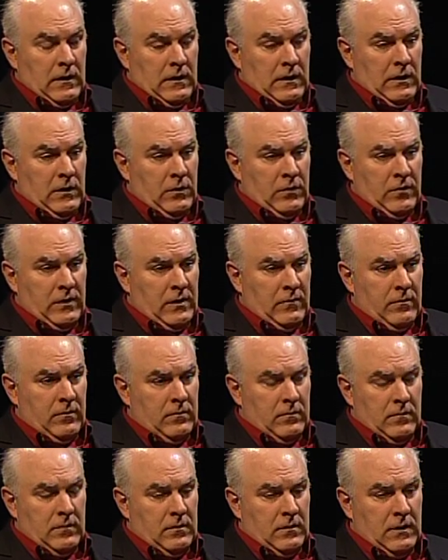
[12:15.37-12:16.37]
He goes,
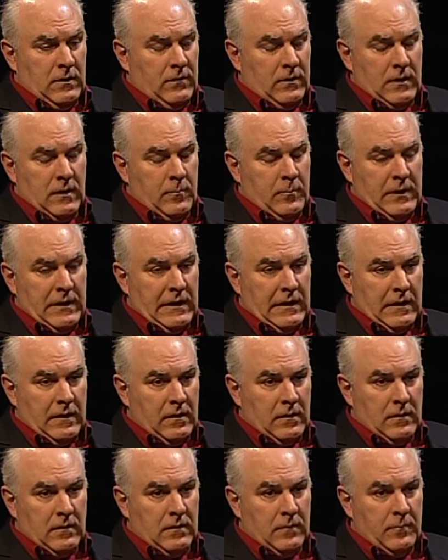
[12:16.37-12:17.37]
never, you're never going to beat a
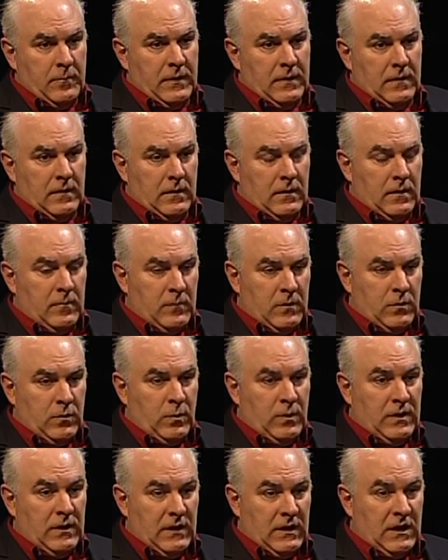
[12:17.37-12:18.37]
hill, but in
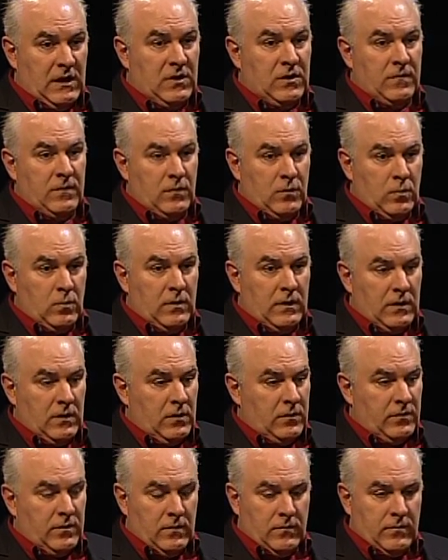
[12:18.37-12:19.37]
between each of the Newton
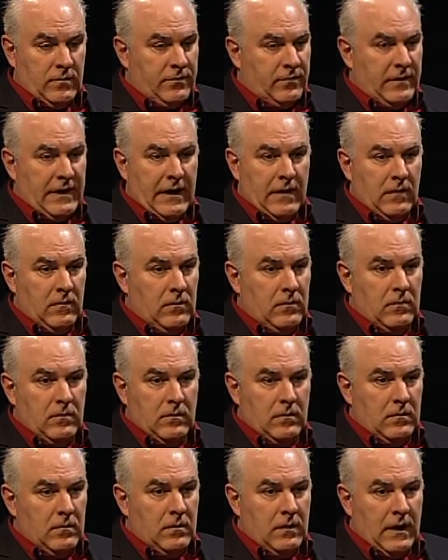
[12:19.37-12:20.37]
Hills is the flat,
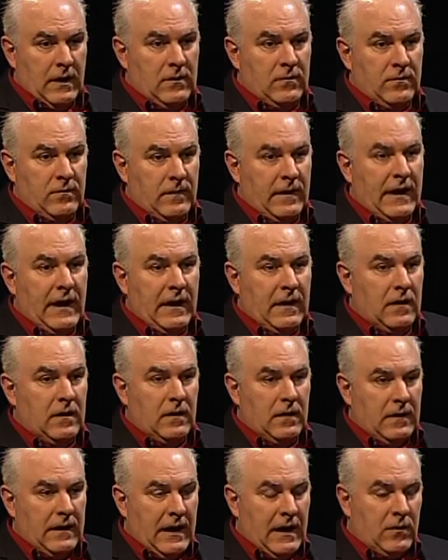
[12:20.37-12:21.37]
nice flat.
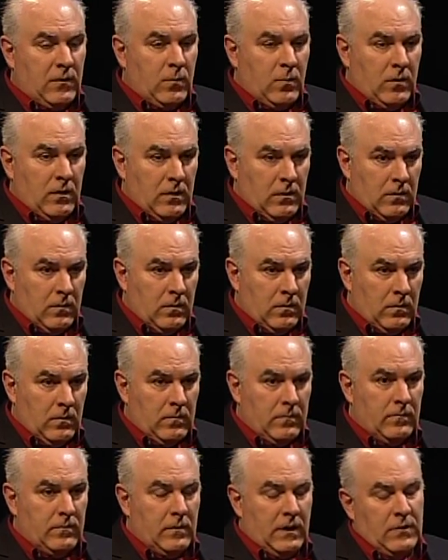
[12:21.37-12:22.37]
That's where
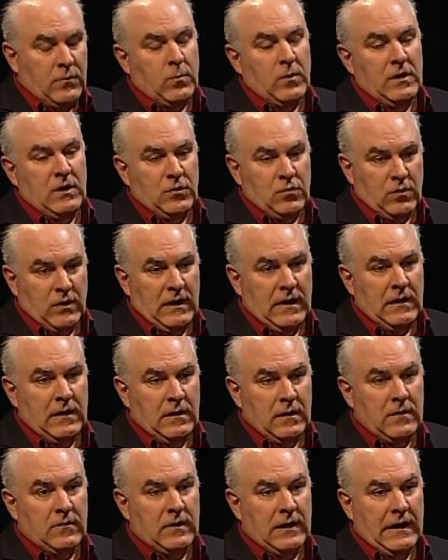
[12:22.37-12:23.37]
you. That's where he
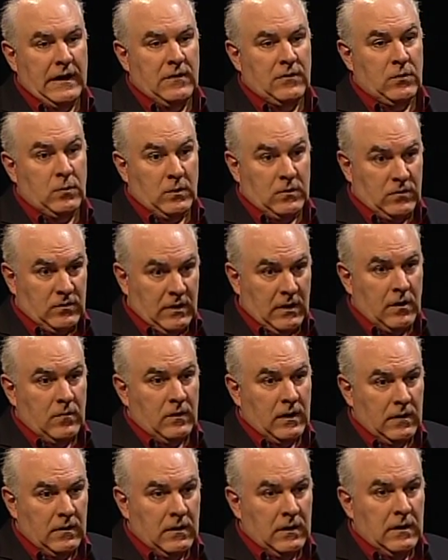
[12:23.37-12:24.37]
trained his guys to
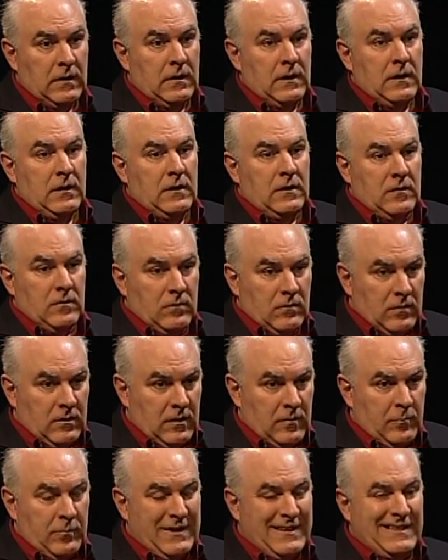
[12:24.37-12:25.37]
accelerate. Okay. To
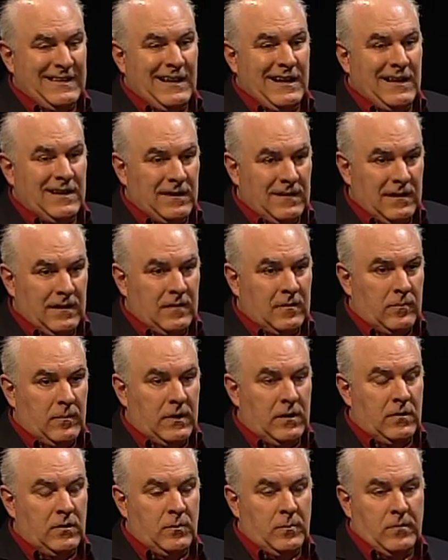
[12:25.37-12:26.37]
really beat down on the
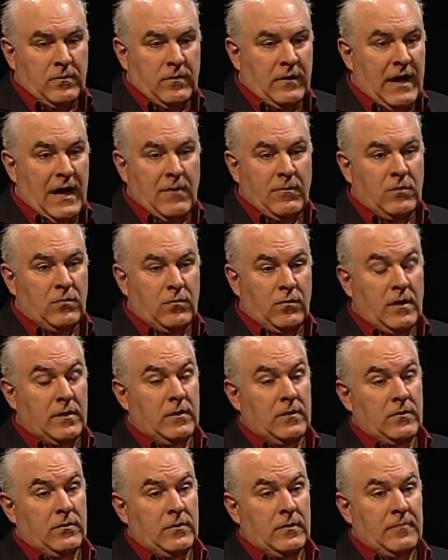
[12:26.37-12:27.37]
competitors. But for average
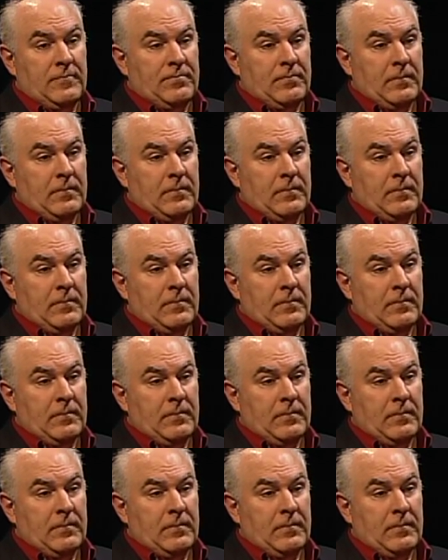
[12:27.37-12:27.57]
runners,